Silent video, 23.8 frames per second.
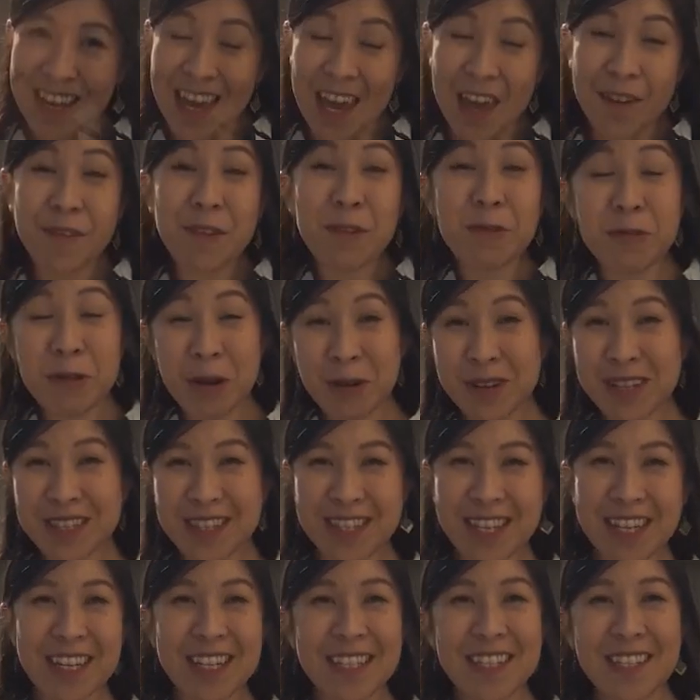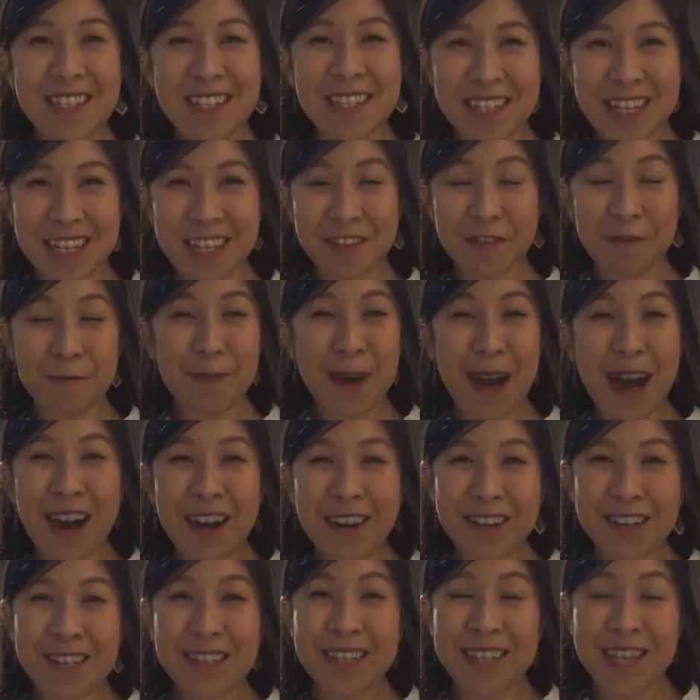If you notice any distinctive
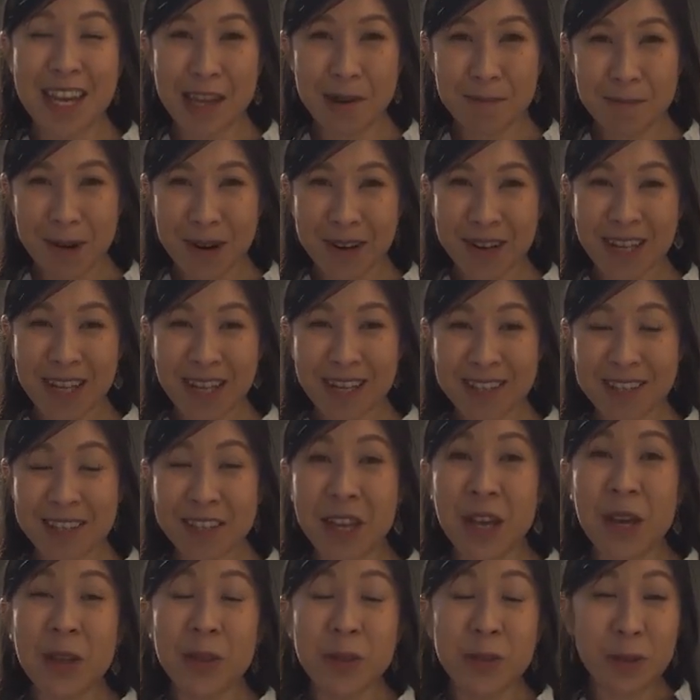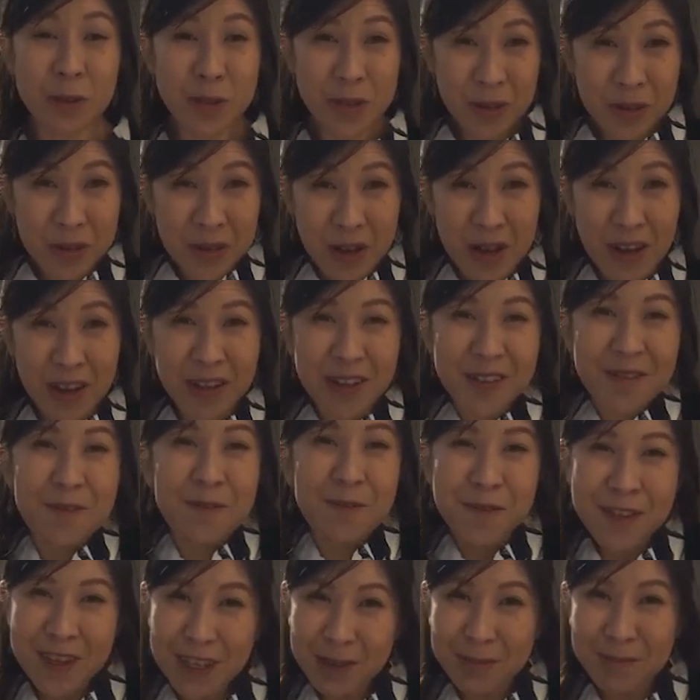patterns and markings, those are called
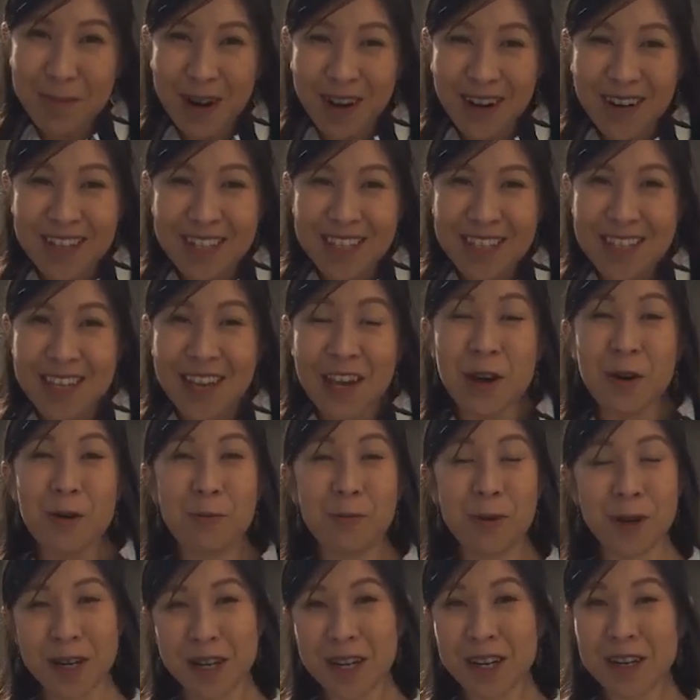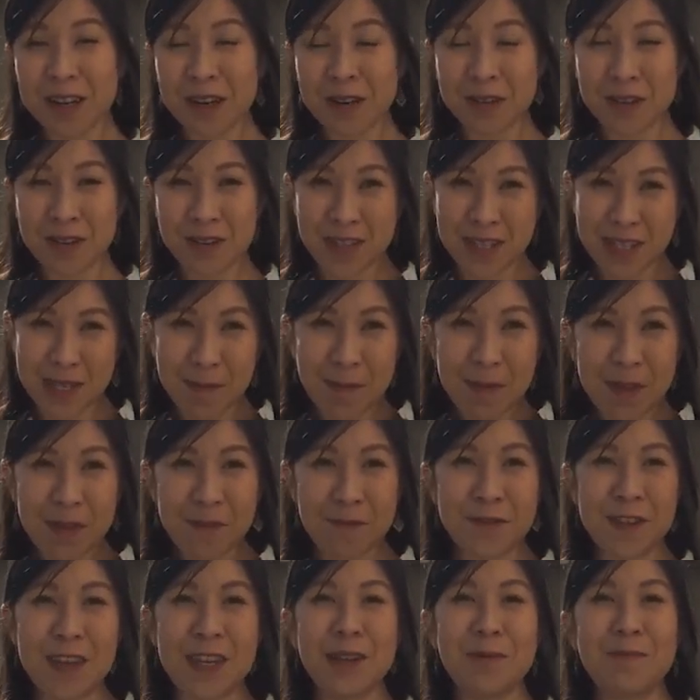field marks. We're going to go through some of
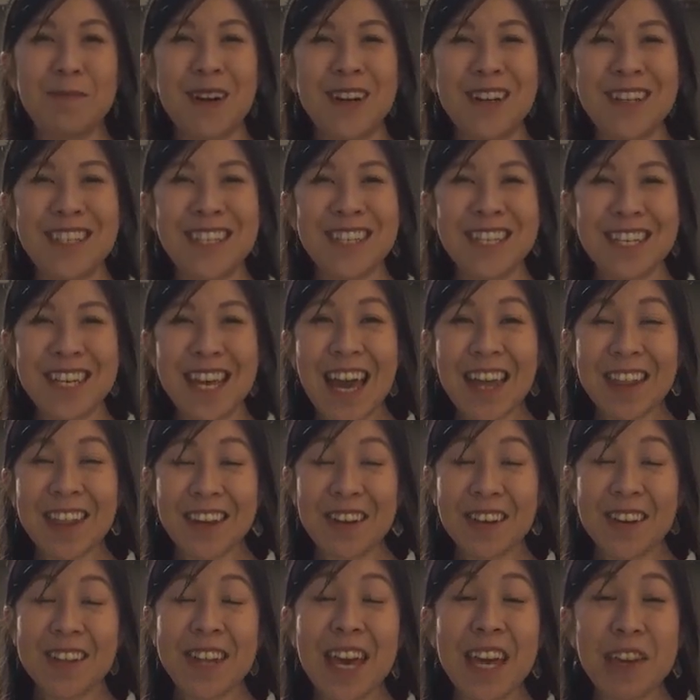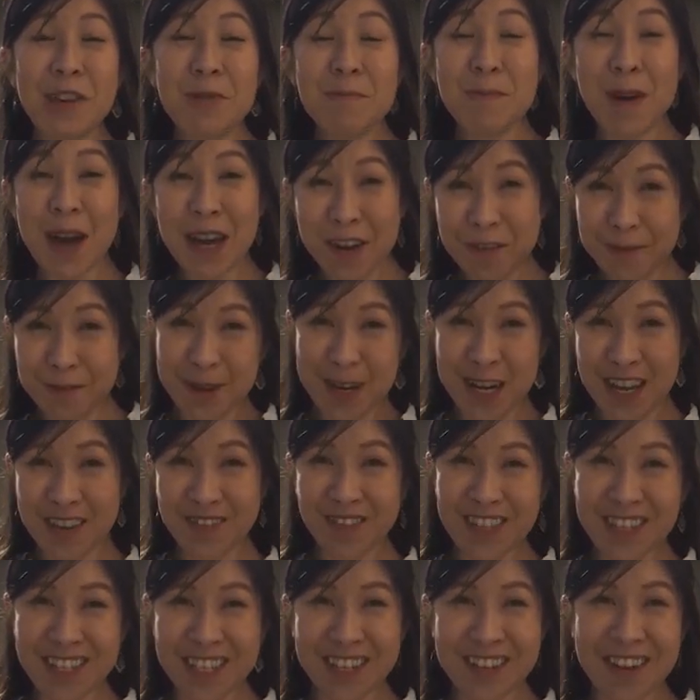the field marks together that you might have been
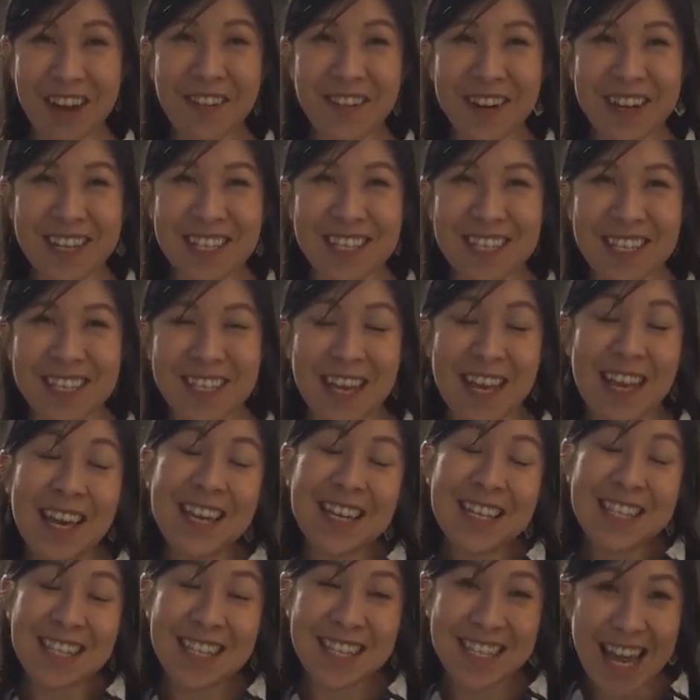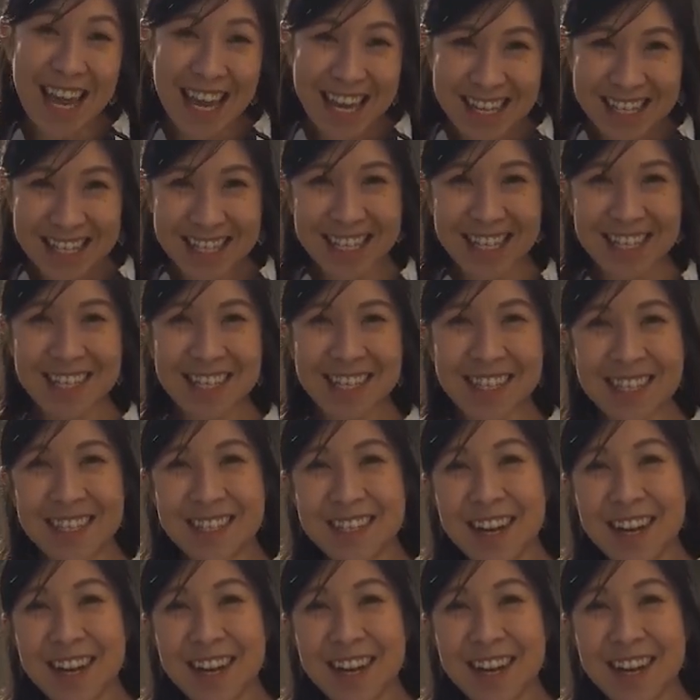able to notice. Scientists